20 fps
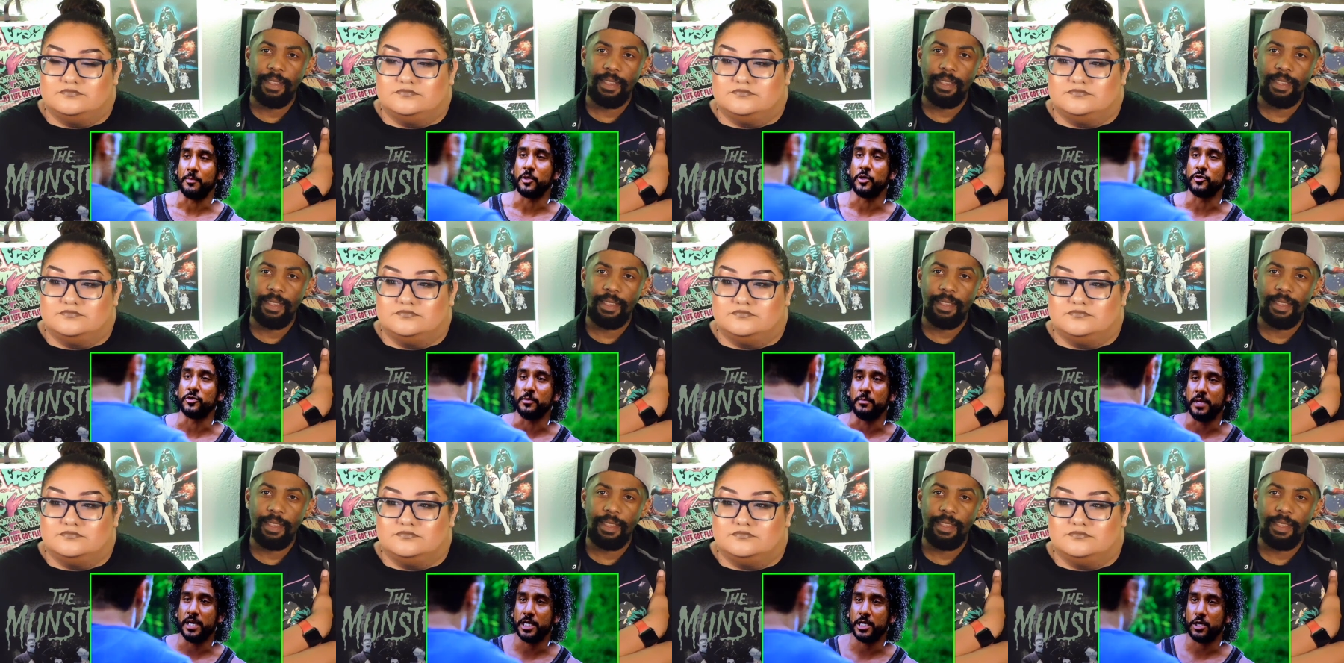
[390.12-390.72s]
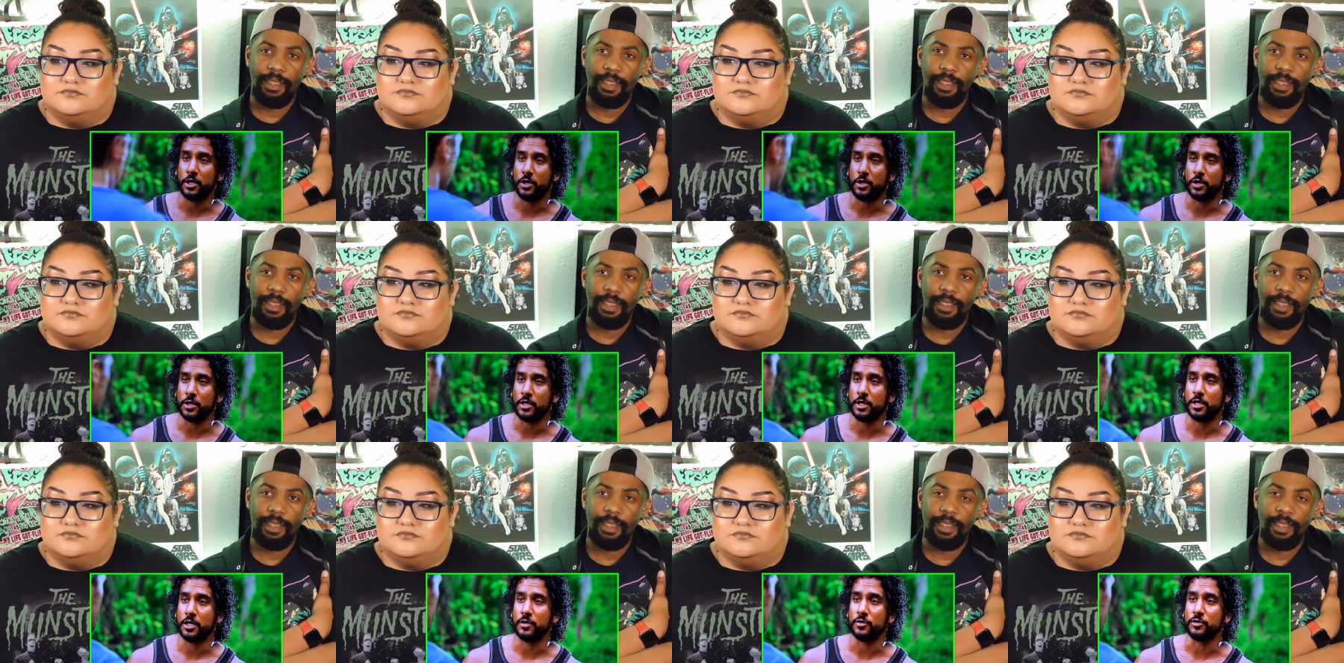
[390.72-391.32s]
Speaker 1: going to make Locke
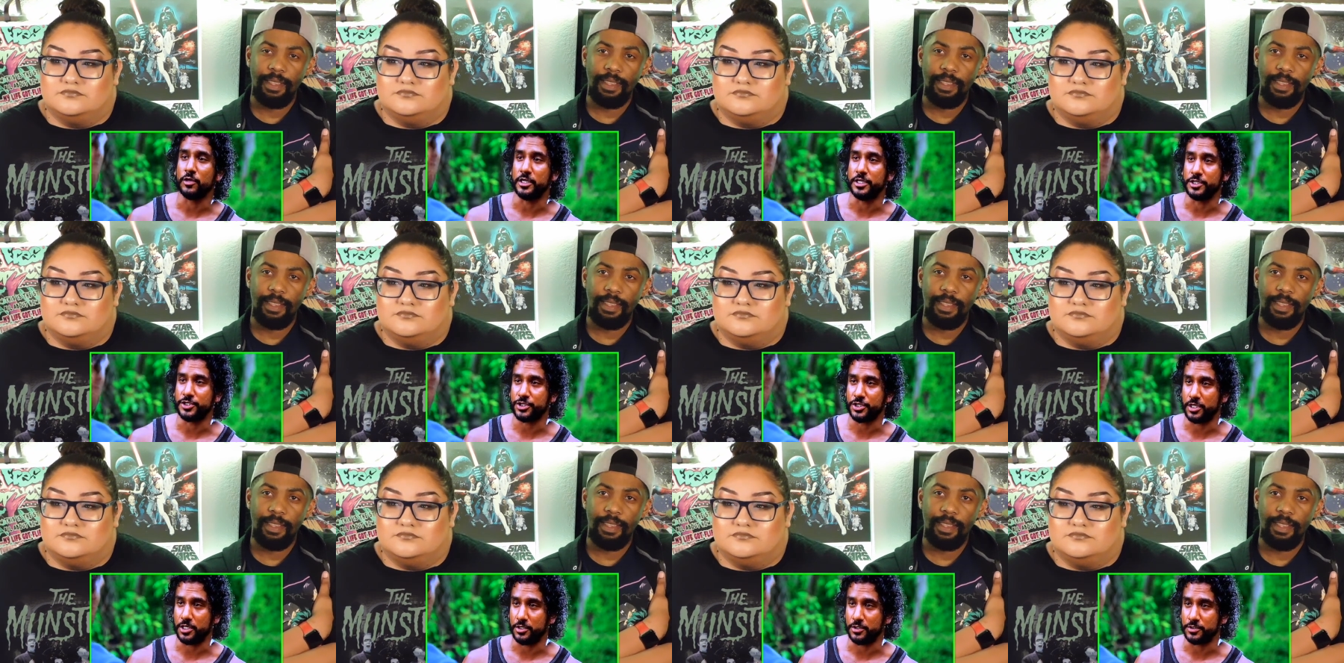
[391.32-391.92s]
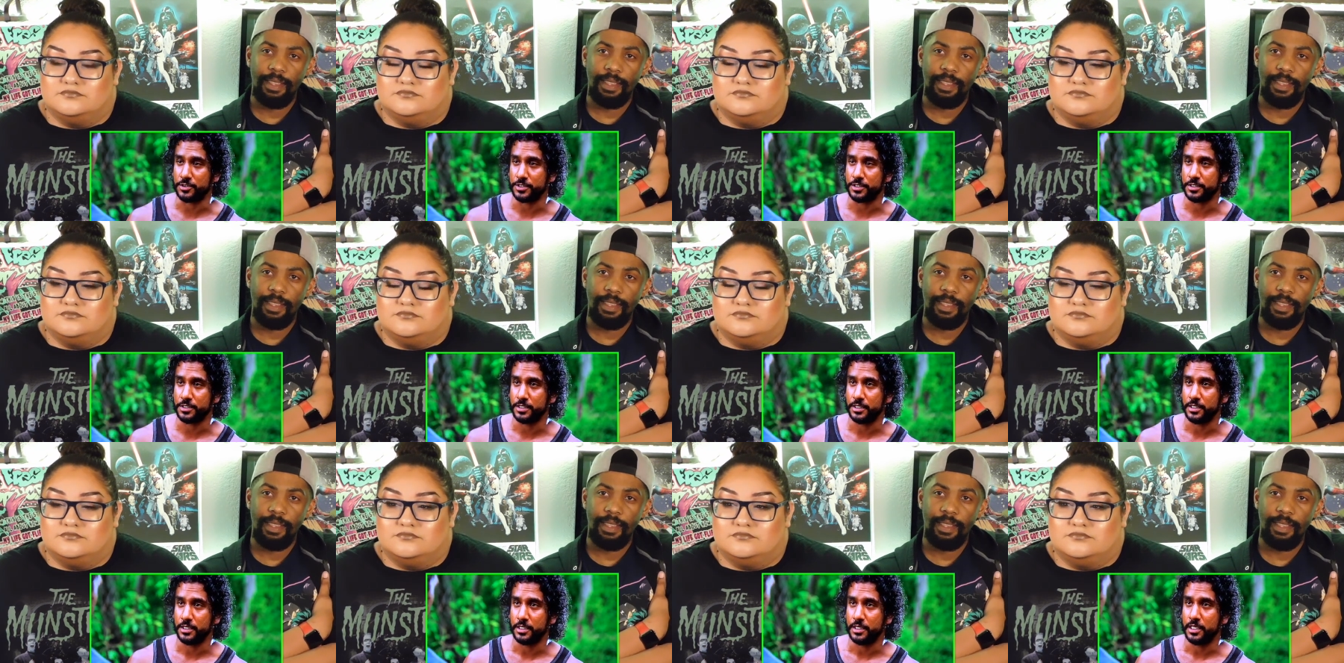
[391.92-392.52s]
release Charlotte,
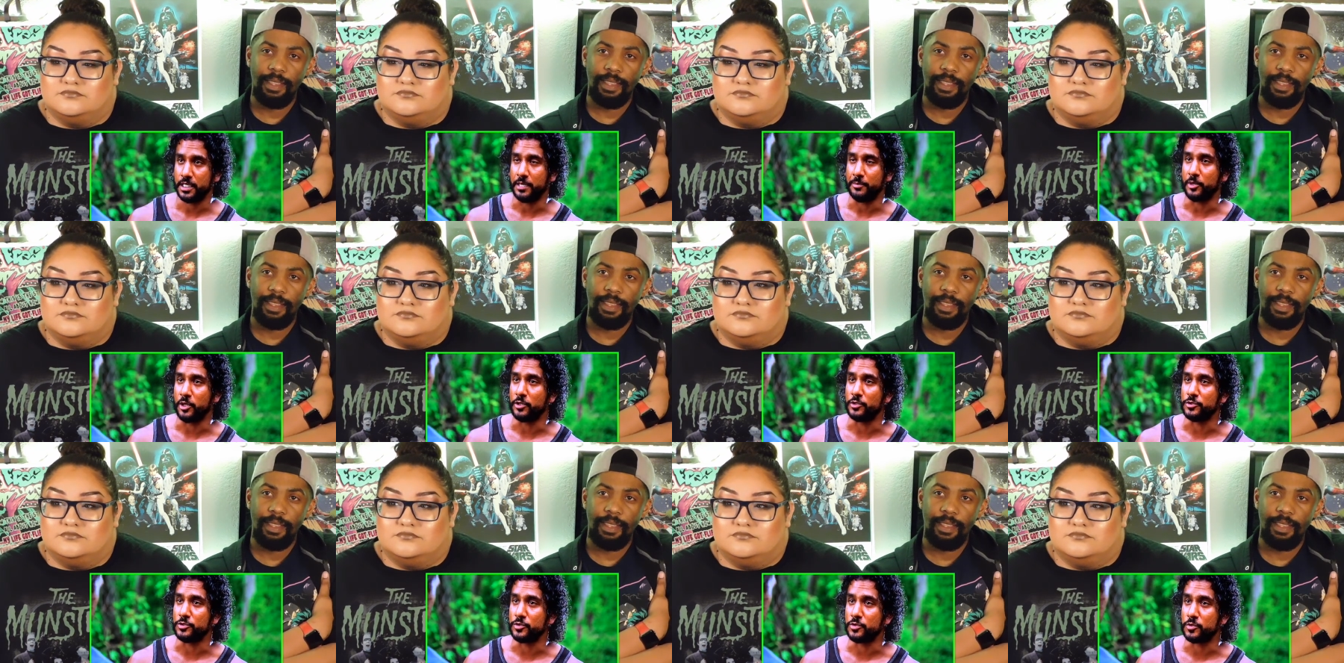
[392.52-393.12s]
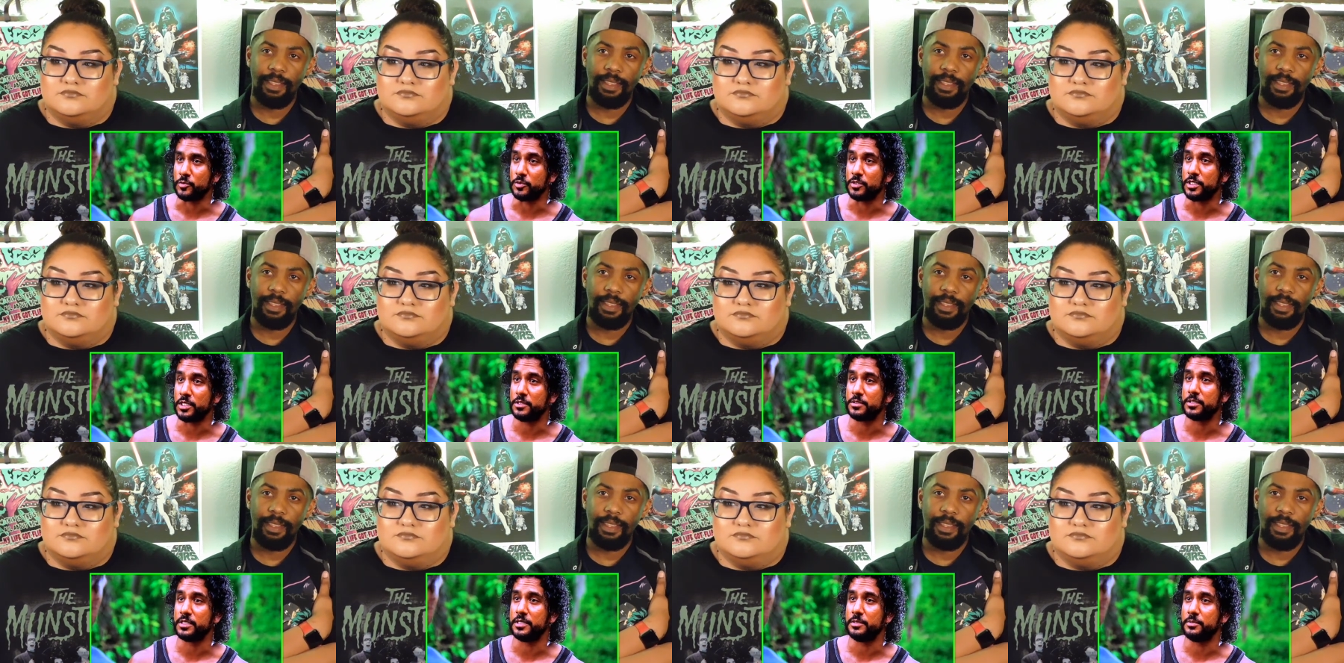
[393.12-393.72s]
and I'm going to do it without
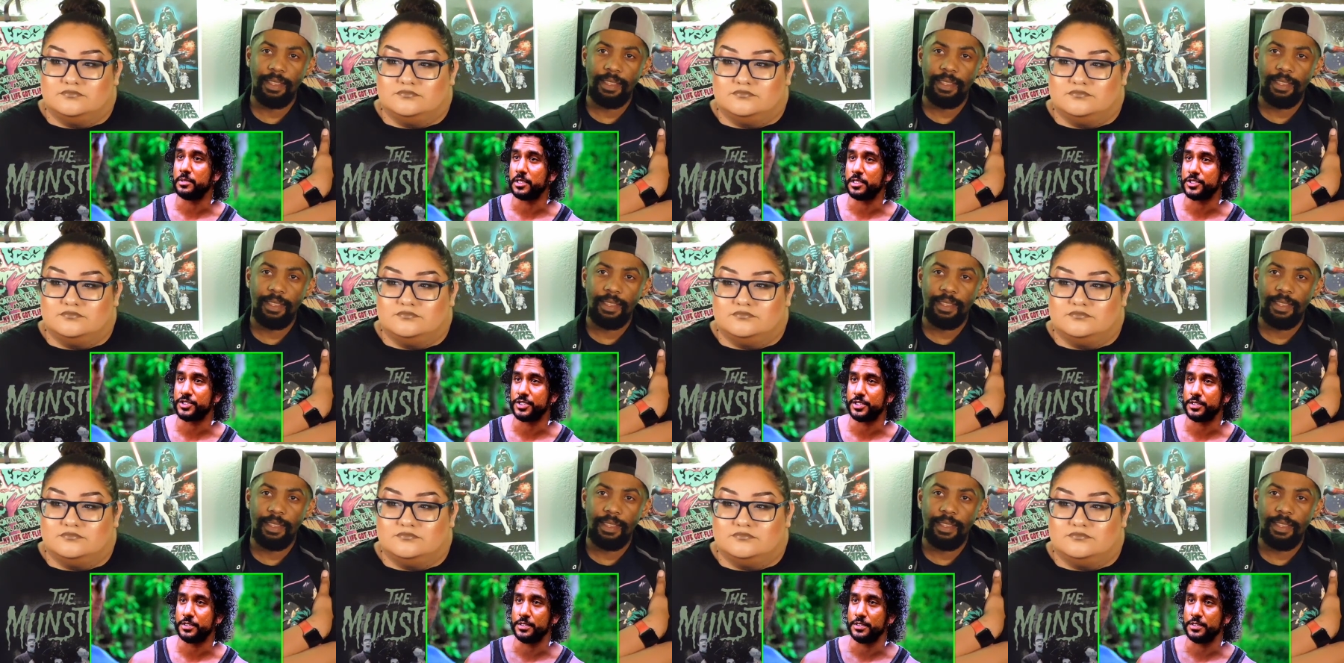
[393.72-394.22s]
any bloodshed.